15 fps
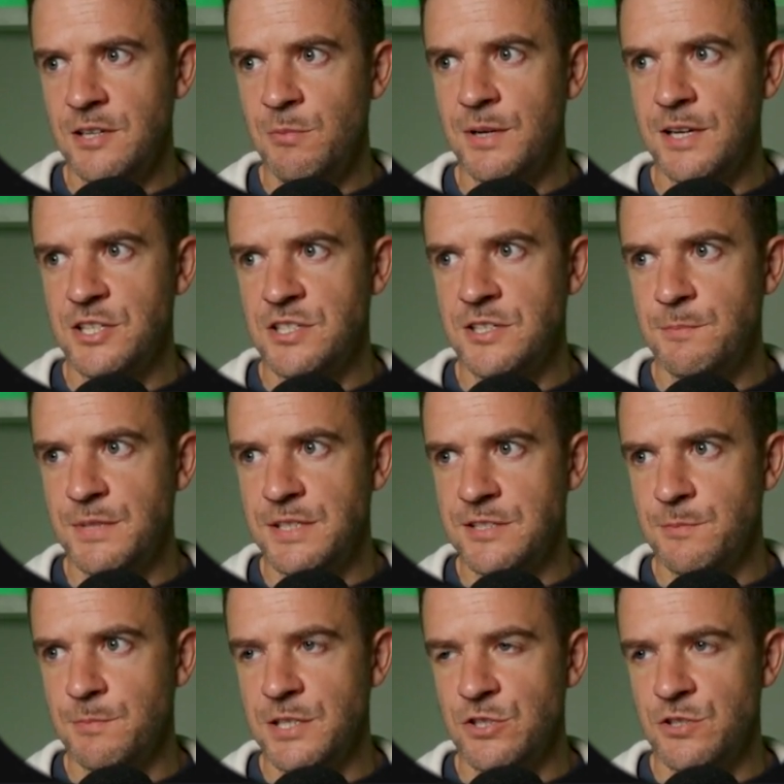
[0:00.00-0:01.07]
we actually need
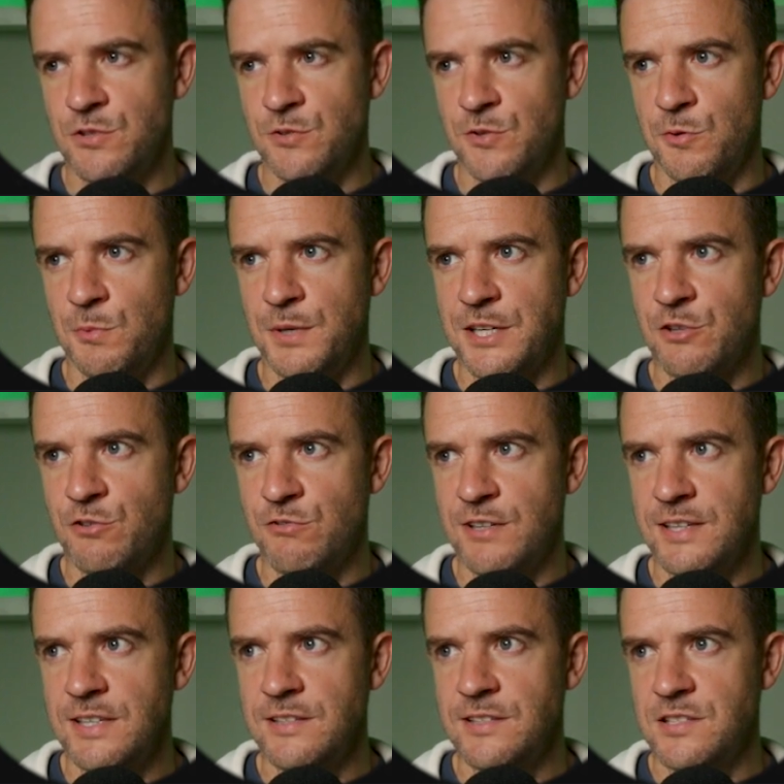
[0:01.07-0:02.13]
to make sure that we
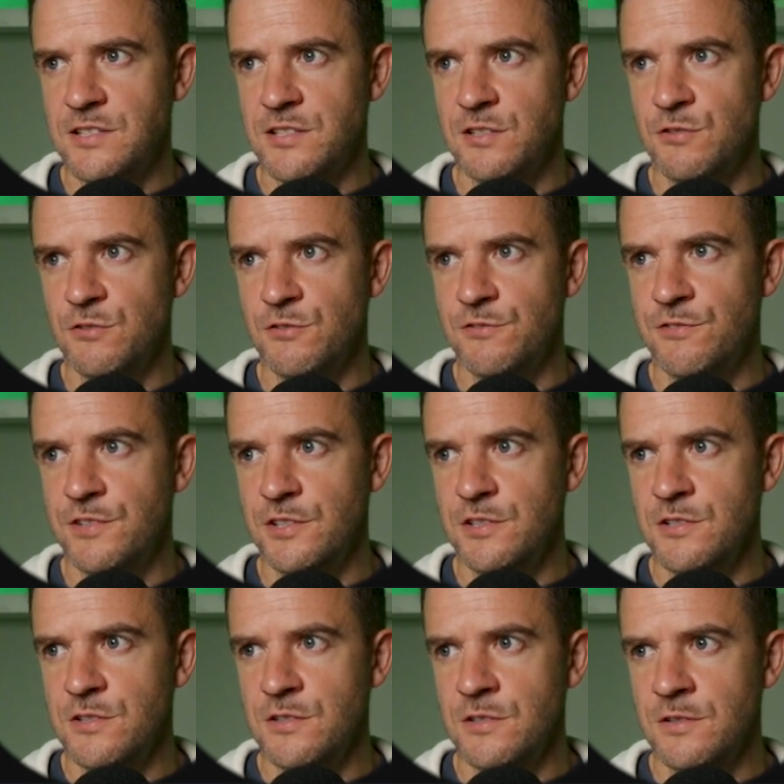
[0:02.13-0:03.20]
create this to-do
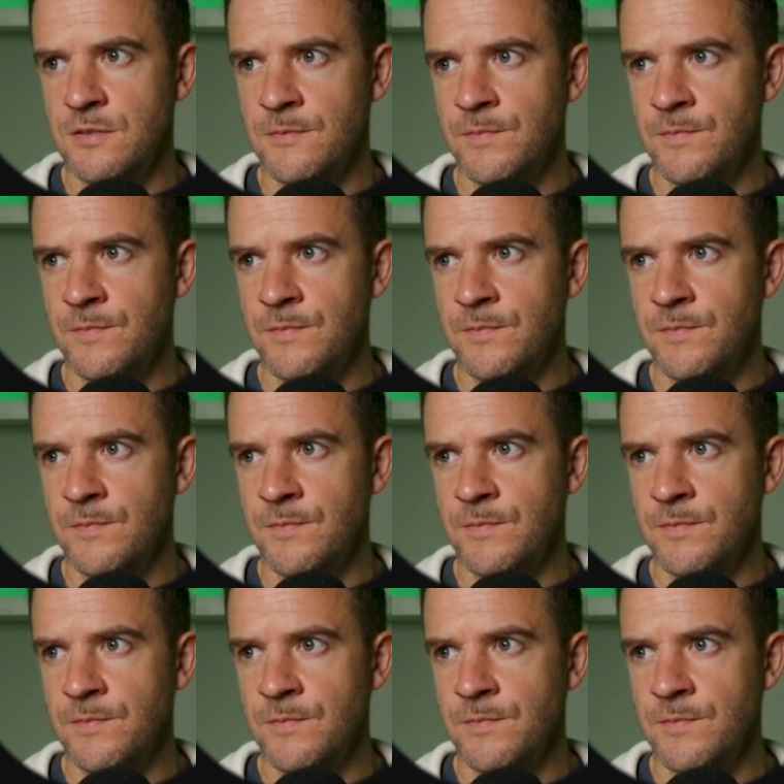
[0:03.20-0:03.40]
first.